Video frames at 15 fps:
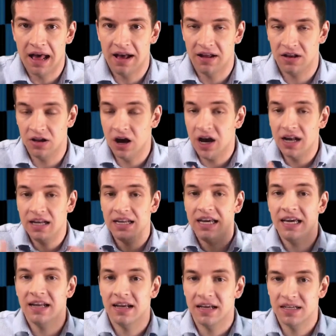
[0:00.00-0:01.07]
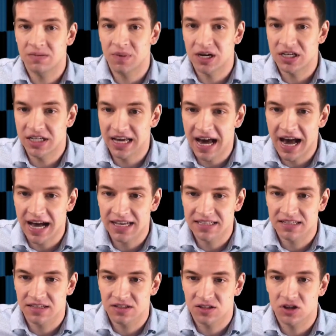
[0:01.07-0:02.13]
not need as much gas,
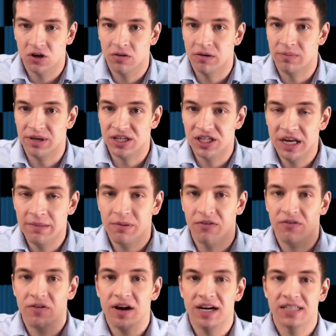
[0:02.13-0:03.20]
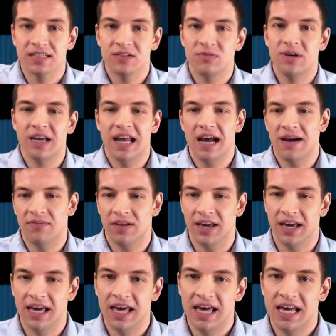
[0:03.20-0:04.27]
so it would be cheaper for us, because we could have,
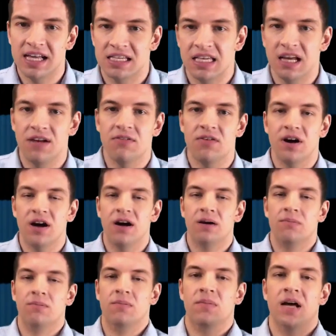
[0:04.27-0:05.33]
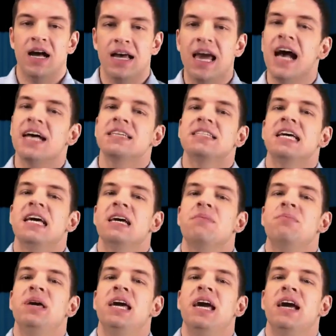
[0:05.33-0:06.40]
like, instead of a gas tank
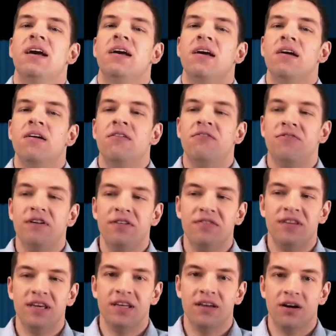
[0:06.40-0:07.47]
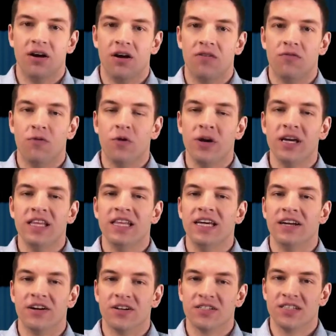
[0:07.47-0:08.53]
being 50 or 40
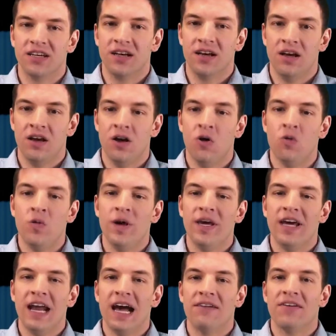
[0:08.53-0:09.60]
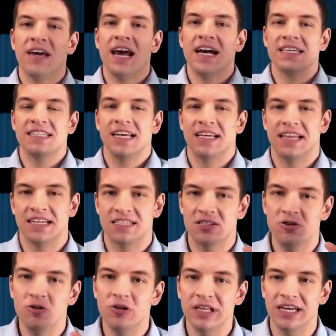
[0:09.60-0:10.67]
liters, we could have a gas tank that's
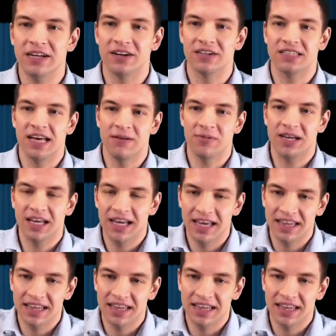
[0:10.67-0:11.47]
2 liters, and we could get the